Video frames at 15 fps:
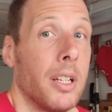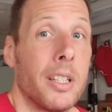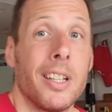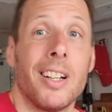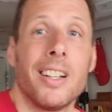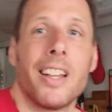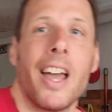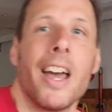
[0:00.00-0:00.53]

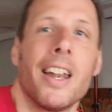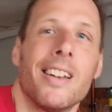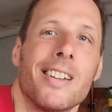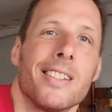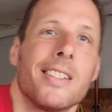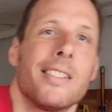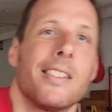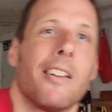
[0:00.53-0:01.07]
until then,
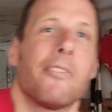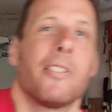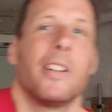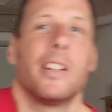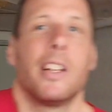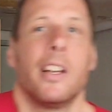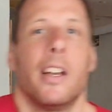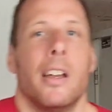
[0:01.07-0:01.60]
it's
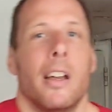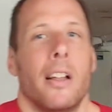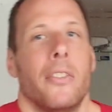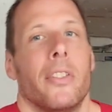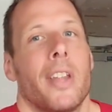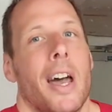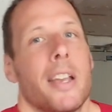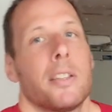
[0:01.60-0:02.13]
definitely a
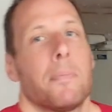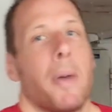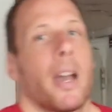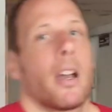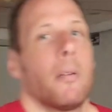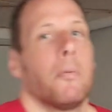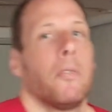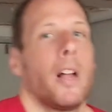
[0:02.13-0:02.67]
nice
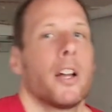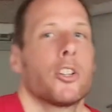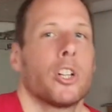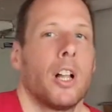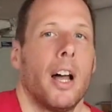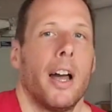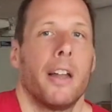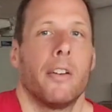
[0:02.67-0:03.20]
backup
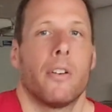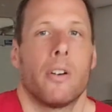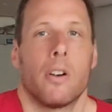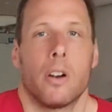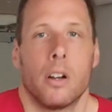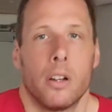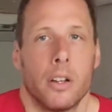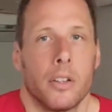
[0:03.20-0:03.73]
flashlight
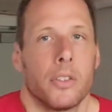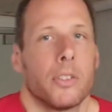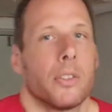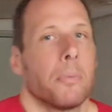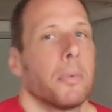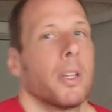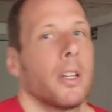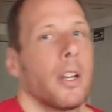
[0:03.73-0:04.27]
or
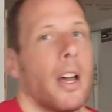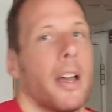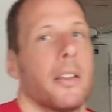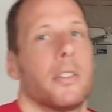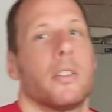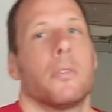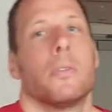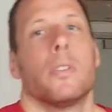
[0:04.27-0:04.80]
something
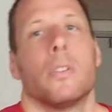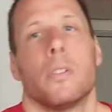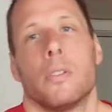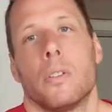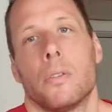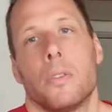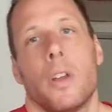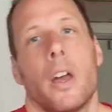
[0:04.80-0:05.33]
nice if
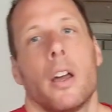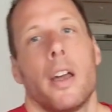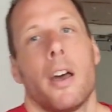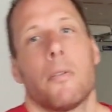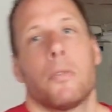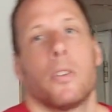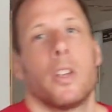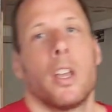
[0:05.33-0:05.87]
you
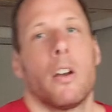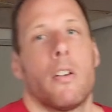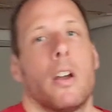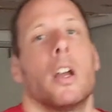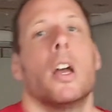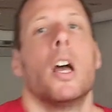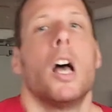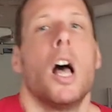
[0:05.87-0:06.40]
have to
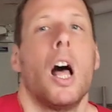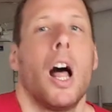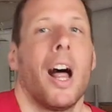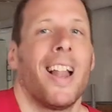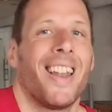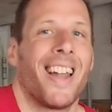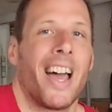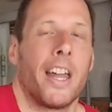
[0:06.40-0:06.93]
carry
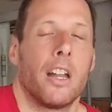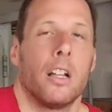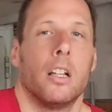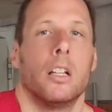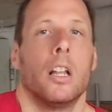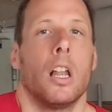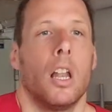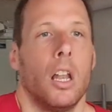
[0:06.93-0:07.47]
a lighter
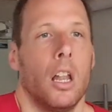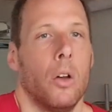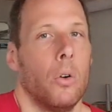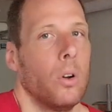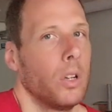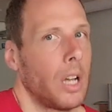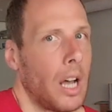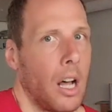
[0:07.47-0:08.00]

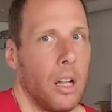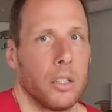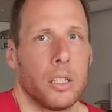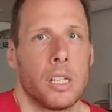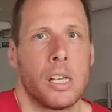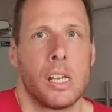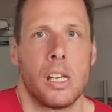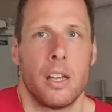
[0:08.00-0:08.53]
load out.